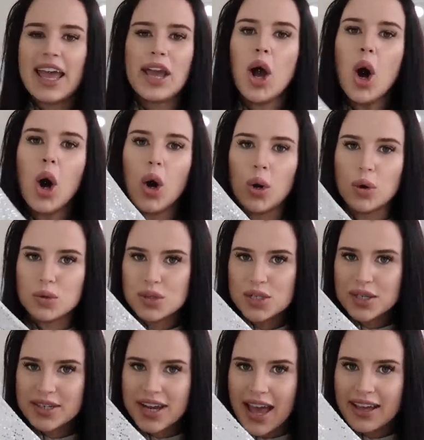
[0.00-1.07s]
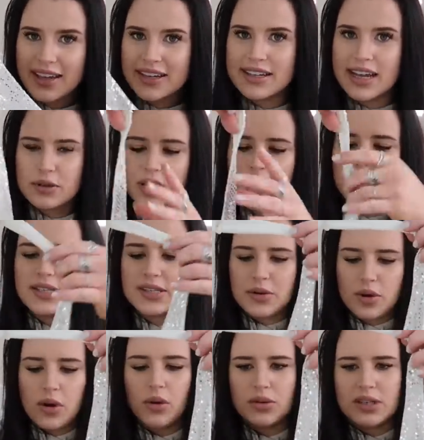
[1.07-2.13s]
a halter neck. Now, no, it's not
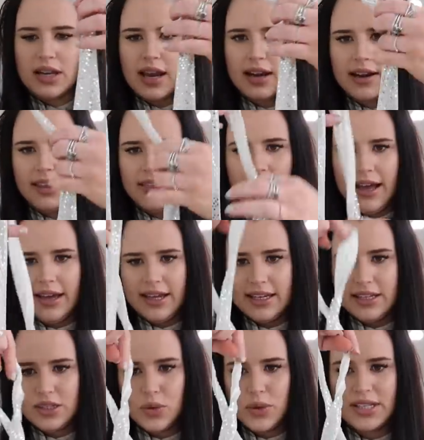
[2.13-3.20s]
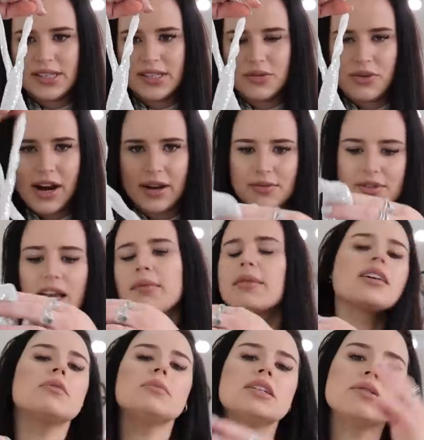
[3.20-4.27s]
a halter neck like that. It twists around. I'm
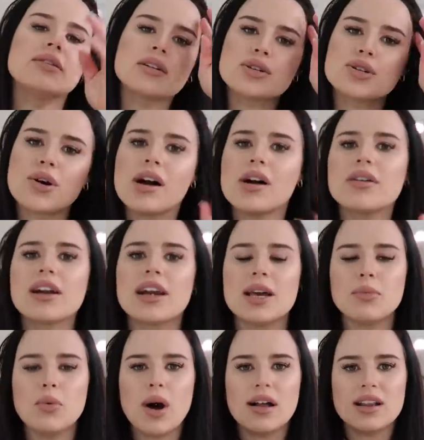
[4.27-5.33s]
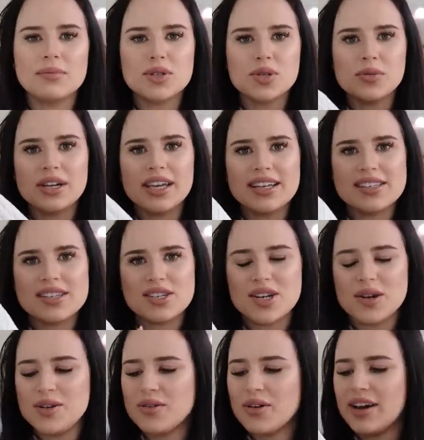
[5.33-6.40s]
gonna be doing a trial and clip while I'm talking to
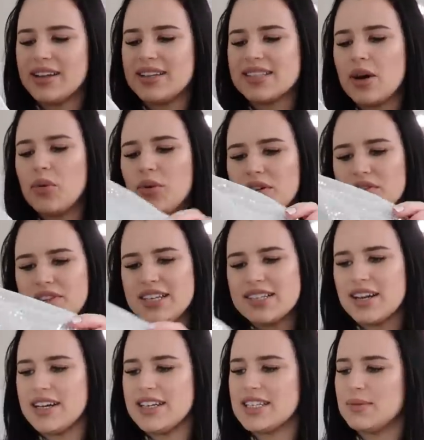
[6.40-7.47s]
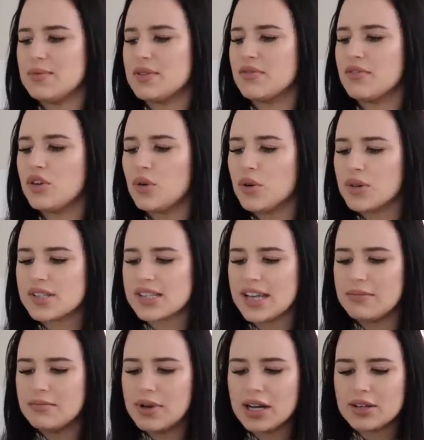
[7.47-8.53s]
show you guys all of these items, of course,
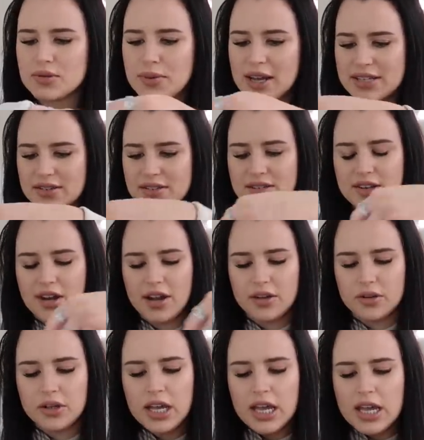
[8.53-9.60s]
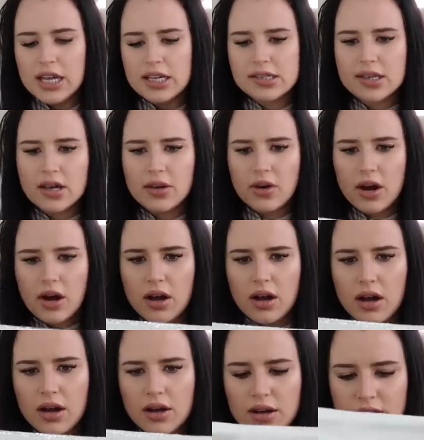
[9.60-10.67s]
in much better style. So,
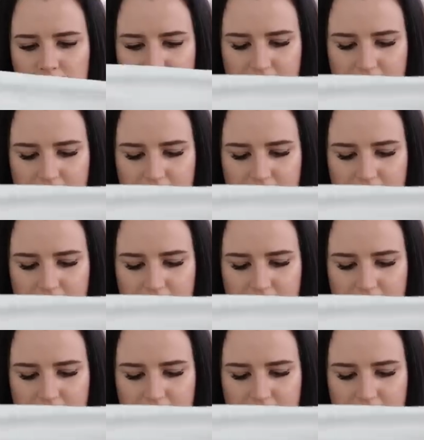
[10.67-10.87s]
oh